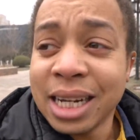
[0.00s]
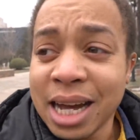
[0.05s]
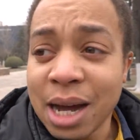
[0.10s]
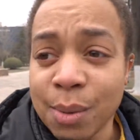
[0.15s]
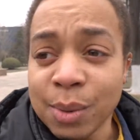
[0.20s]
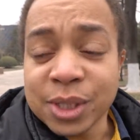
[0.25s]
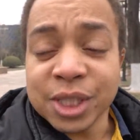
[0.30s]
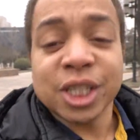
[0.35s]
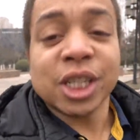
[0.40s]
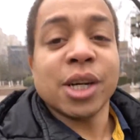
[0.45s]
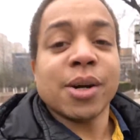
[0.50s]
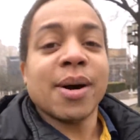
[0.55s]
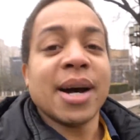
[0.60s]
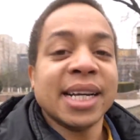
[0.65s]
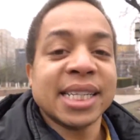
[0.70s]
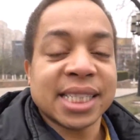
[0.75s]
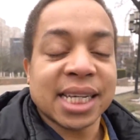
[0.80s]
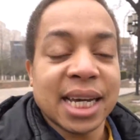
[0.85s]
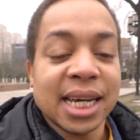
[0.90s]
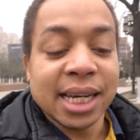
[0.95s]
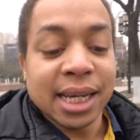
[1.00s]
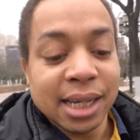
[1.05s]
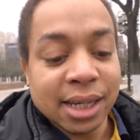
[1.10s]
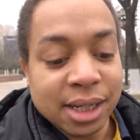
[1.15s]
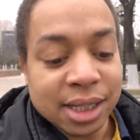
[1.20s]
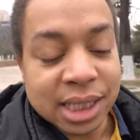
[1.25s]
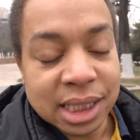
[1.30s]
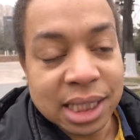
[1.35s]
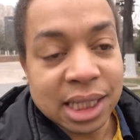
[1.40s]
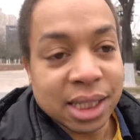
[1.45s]
I was gonna go ice skating
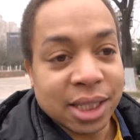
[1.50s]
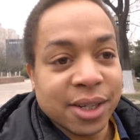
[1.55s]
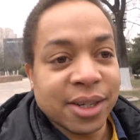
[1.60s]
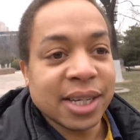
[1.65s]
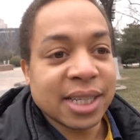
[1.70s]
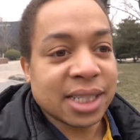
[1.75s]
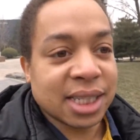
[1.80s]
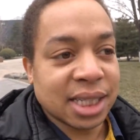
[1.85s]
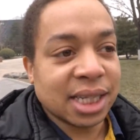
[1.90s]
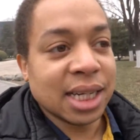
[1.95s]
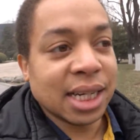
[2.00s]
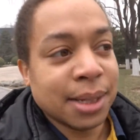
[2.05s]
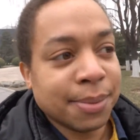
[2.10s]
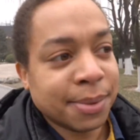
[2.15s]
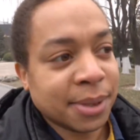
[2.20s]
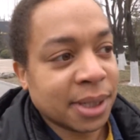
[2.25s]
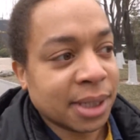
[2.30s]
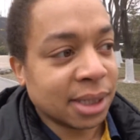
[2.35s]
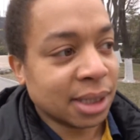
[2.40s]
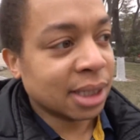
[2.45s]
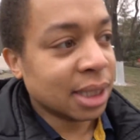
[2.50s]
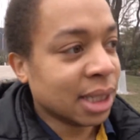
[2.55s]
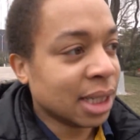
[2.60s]
because I didn't go yesterday, but